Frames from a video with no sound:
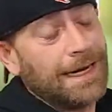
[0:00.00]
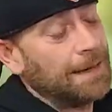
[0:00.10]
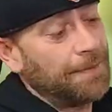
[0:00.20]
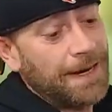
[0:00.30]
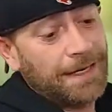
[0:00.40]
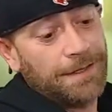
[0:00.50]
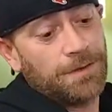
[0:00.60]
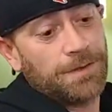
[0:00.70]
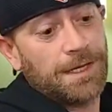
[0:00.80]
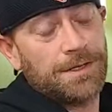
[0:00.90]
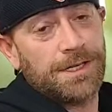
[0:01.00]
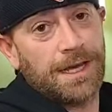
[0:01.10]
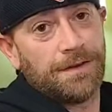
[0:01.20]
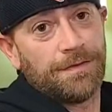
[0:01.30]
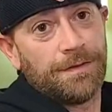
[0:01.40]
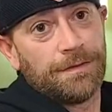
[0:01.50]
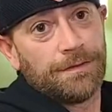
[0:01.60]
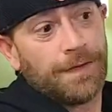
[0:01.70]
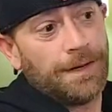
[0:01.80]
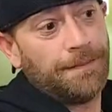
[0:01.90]
I get back in the hotel safe,
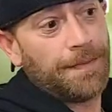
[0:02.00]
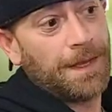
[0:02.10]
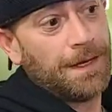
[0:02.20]
right?